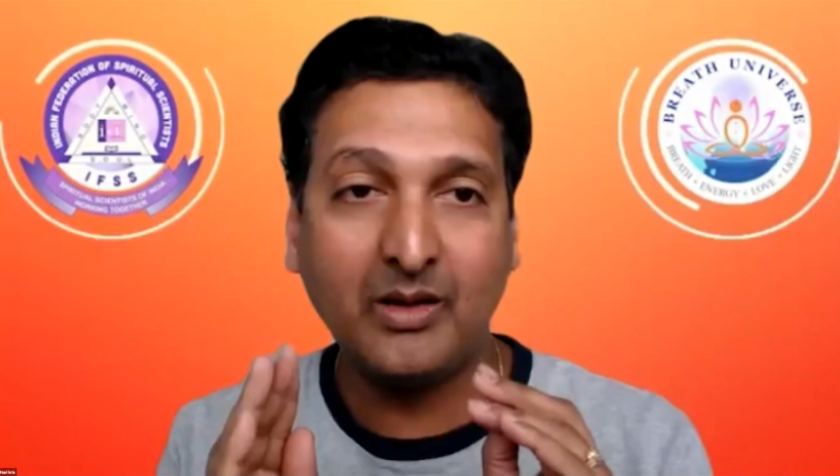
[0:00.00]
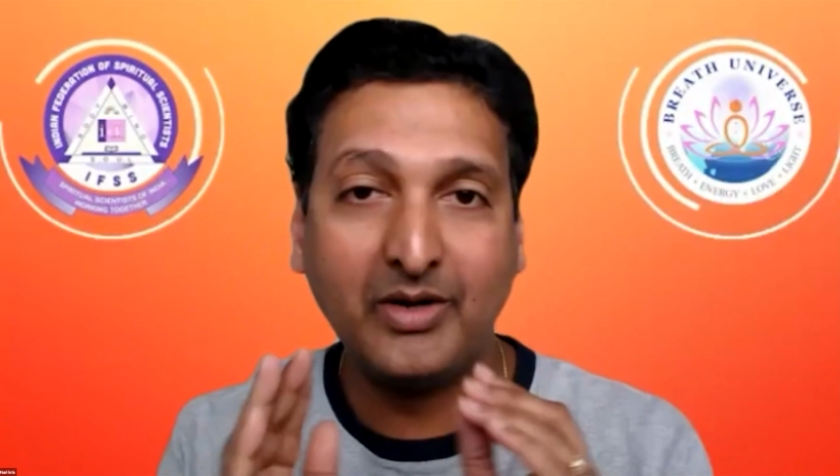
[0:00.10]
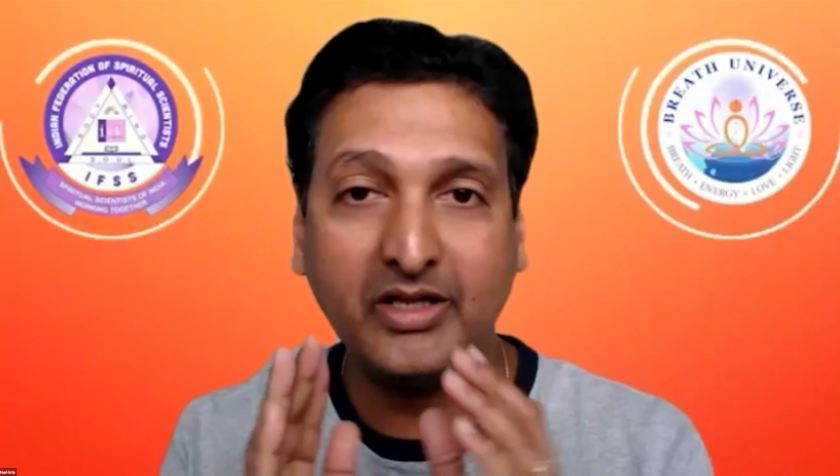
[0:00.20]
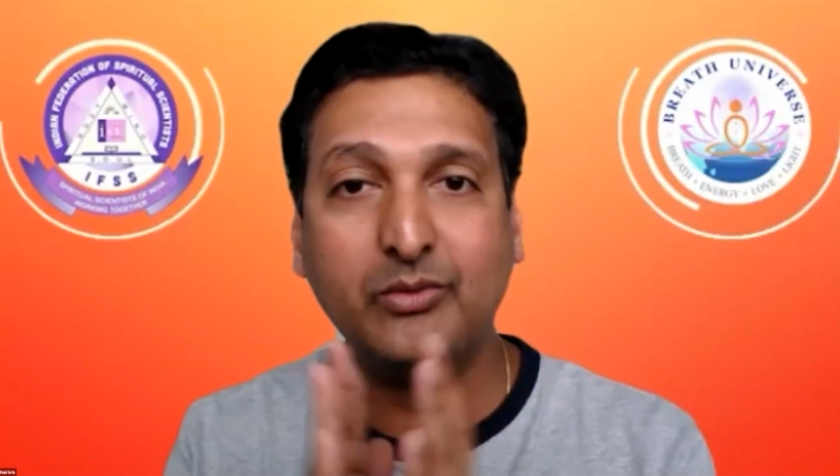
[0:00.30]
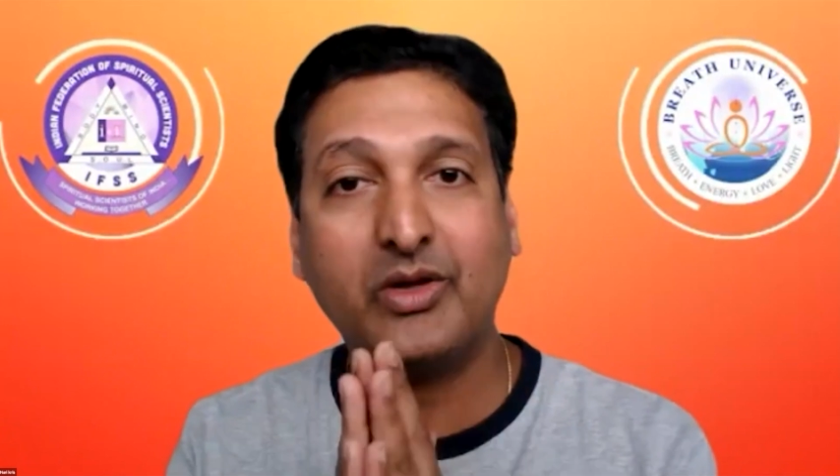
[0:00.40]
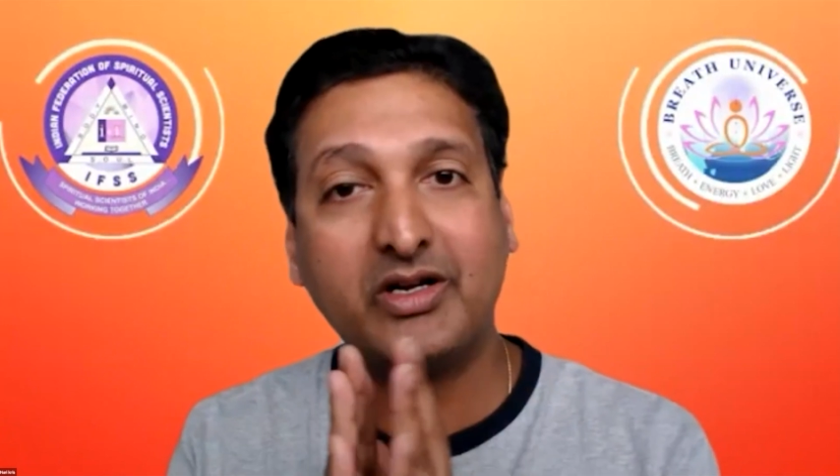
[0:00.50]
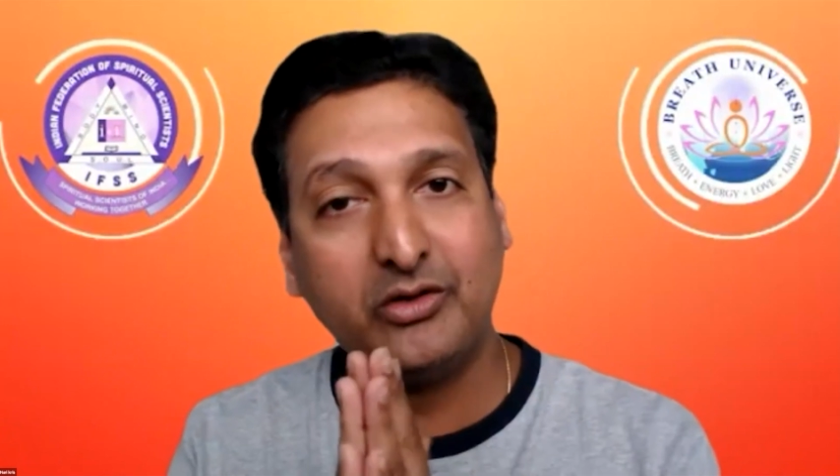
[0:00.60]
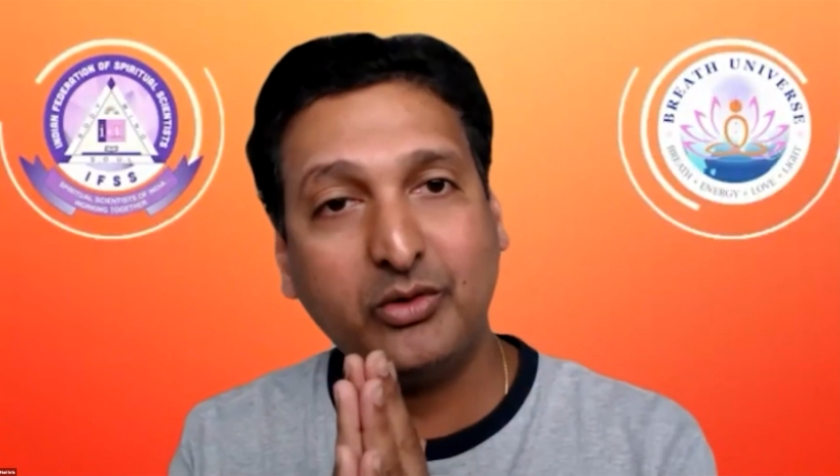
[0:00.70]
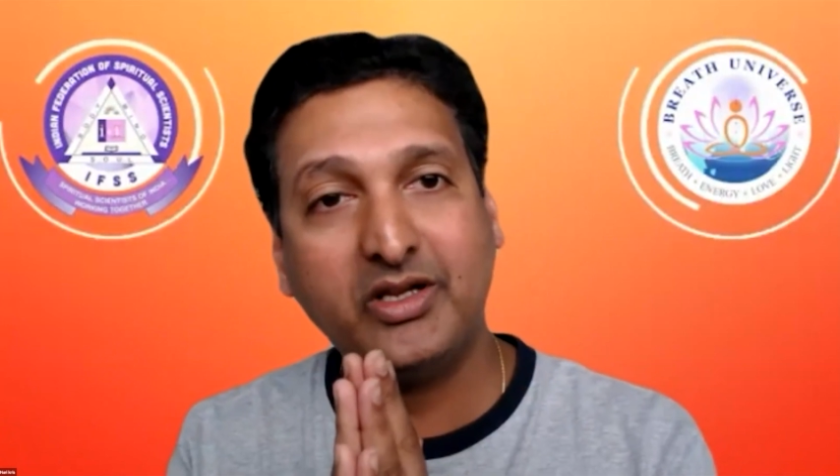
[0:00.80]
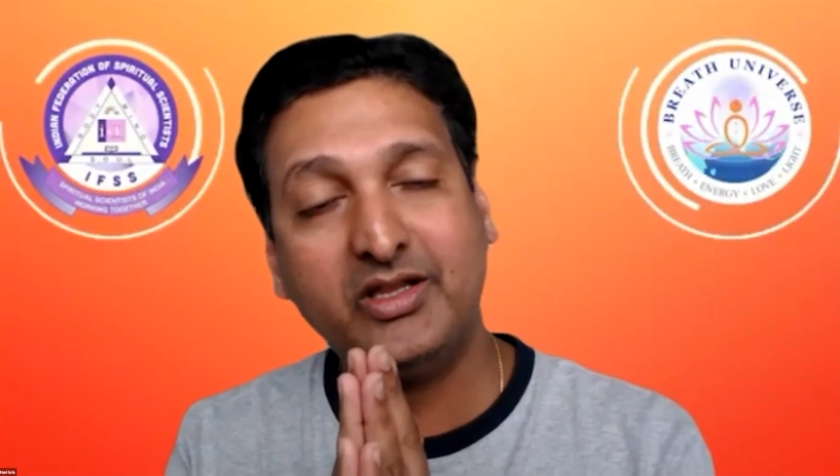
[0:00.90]
breath
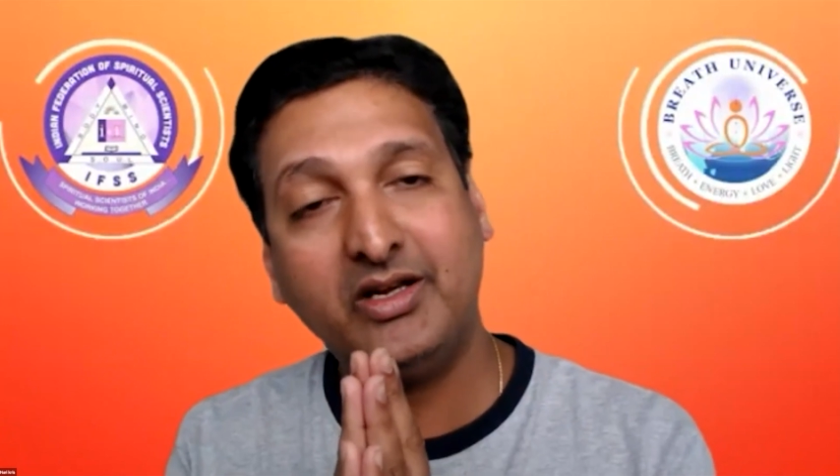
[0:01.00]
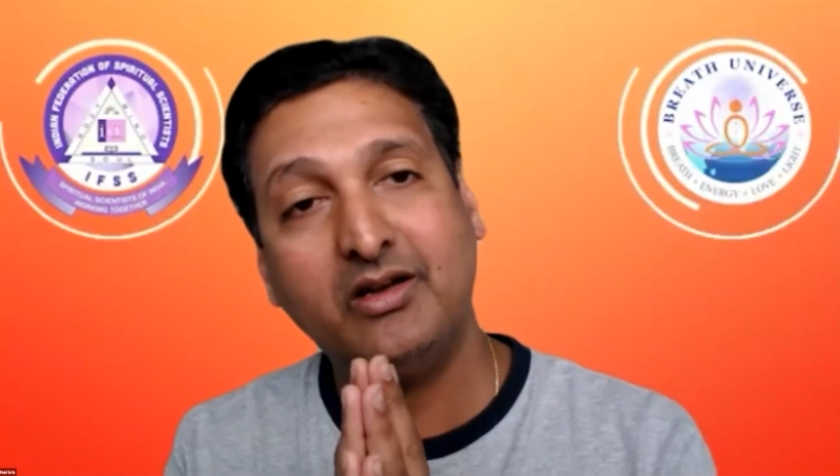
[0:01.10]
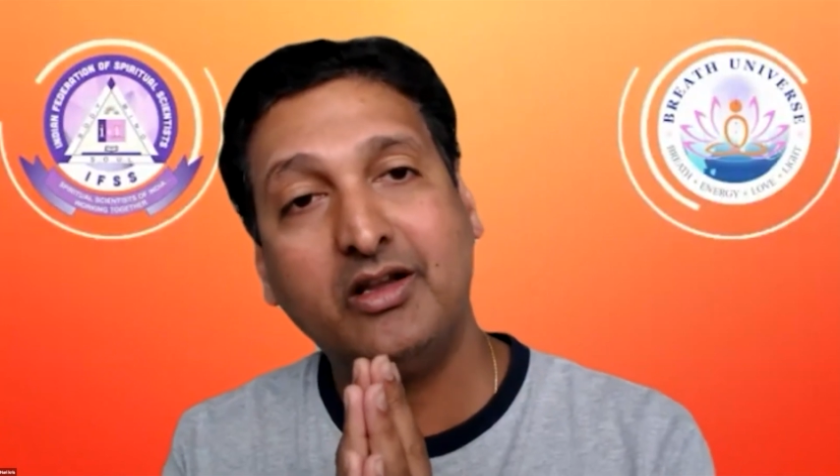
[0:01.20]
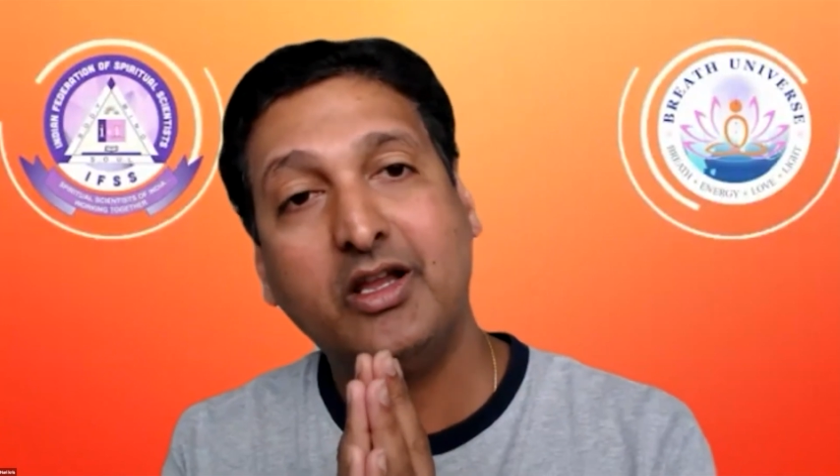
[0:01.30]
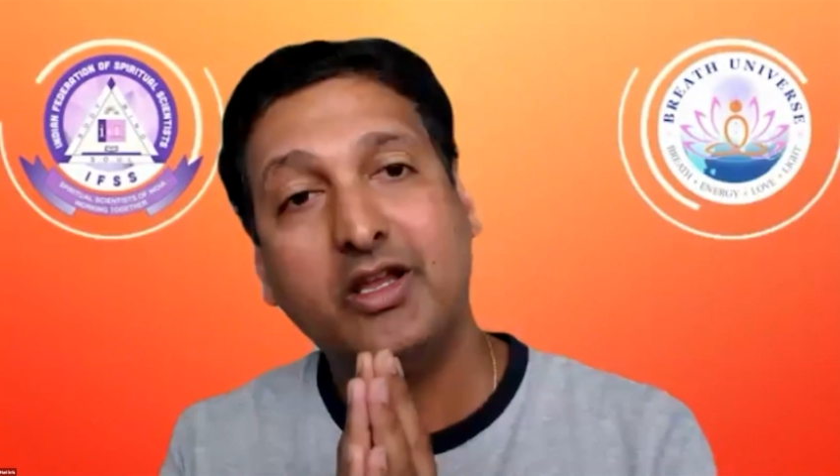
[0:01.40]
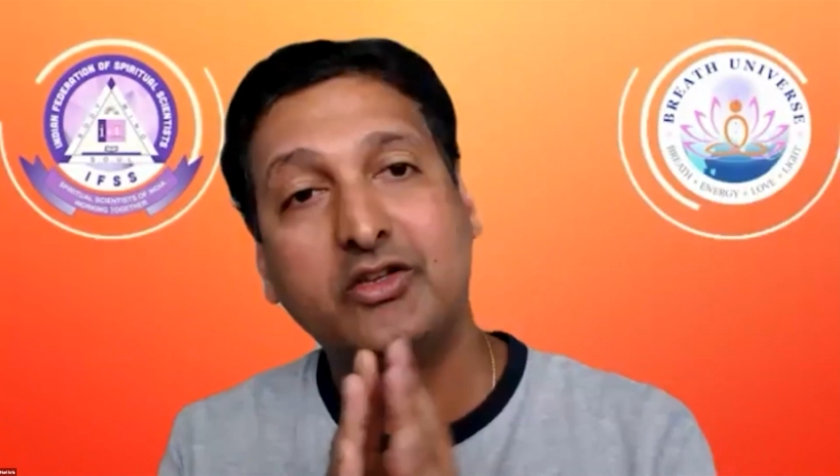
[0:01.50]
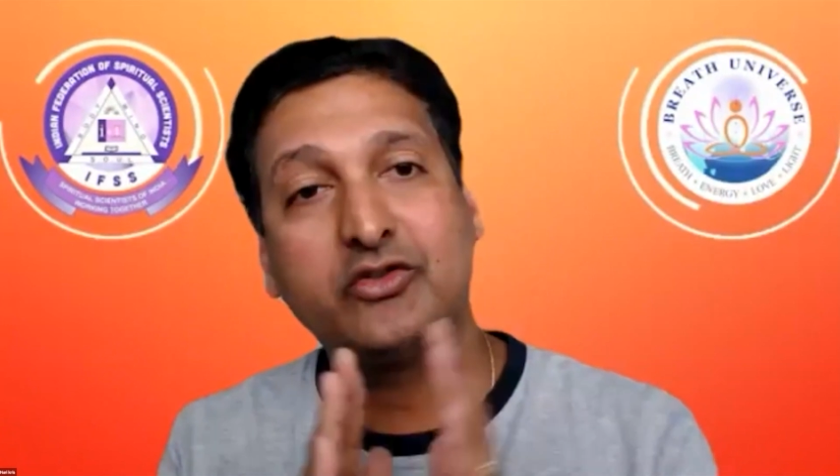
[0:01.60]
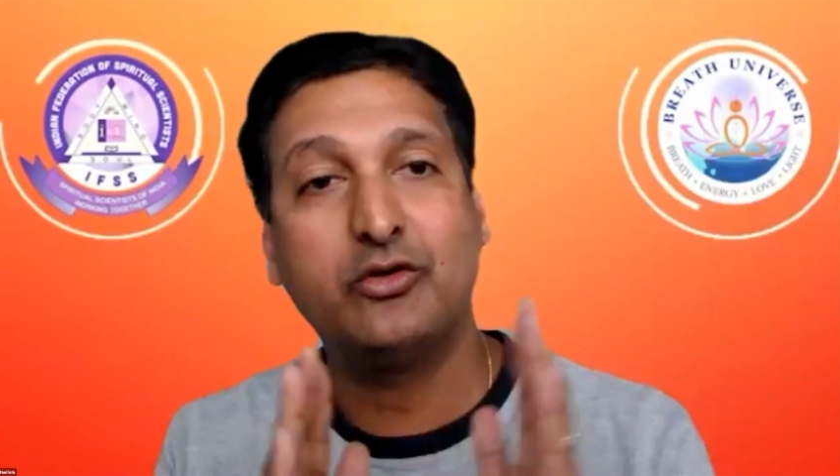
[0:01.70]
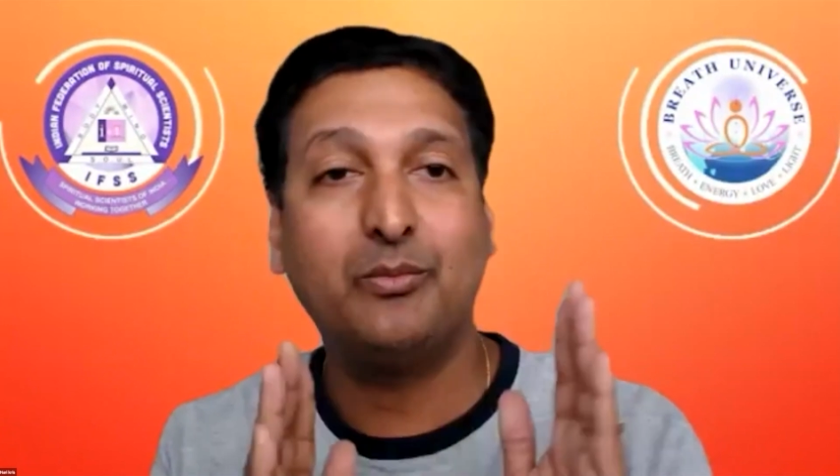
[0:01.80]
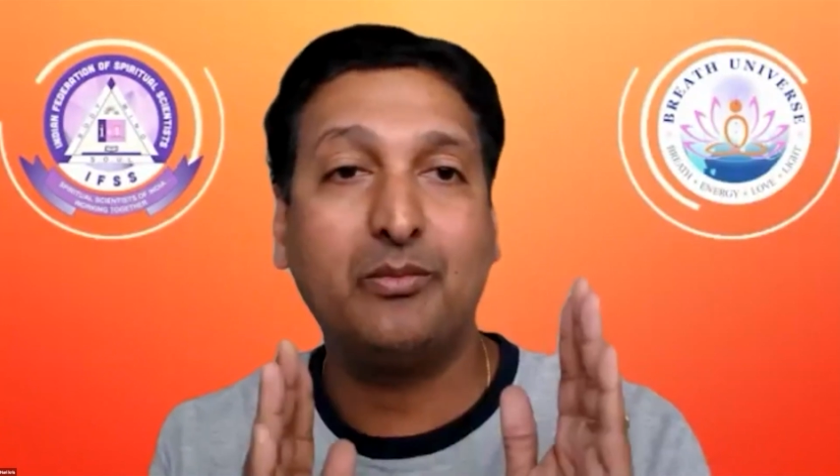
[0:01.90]
work together.
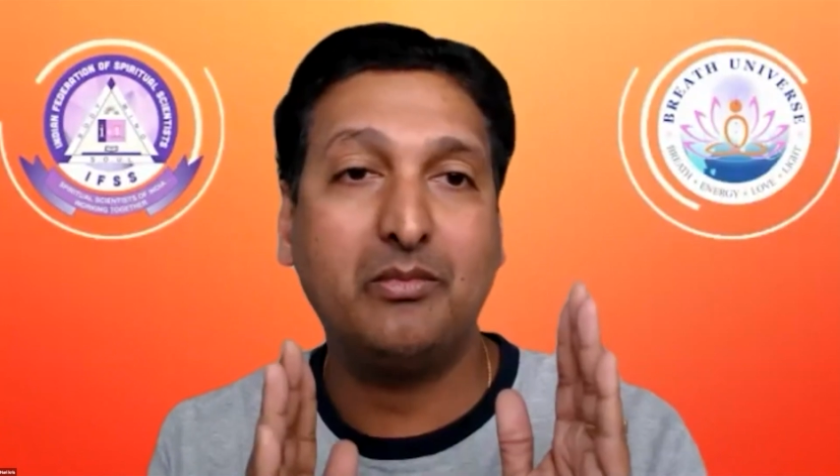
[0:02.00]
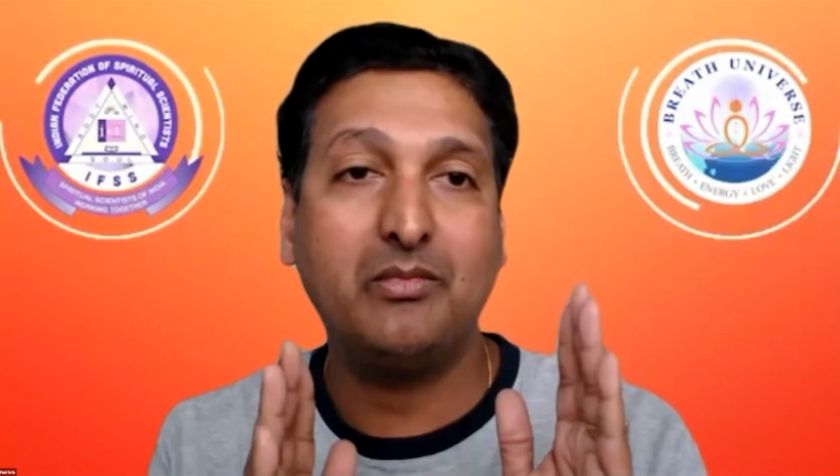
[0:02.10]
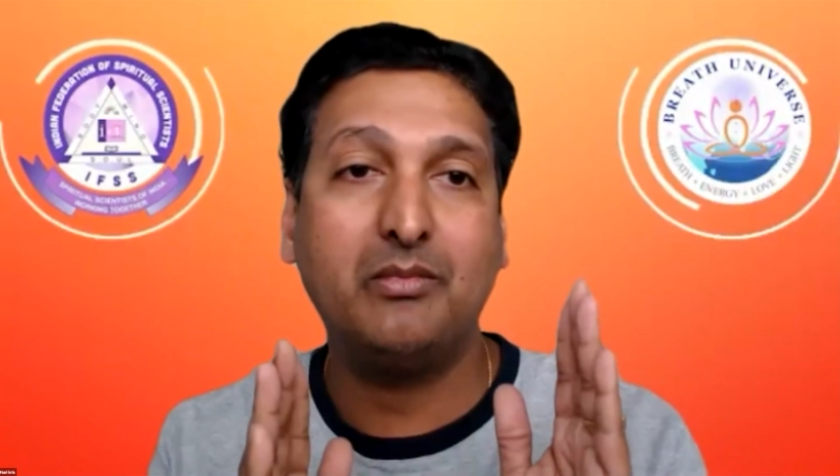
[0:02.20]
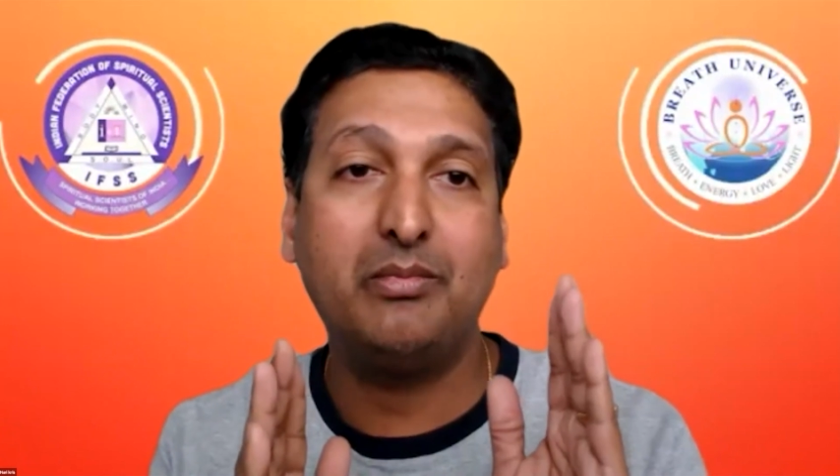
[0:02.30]
So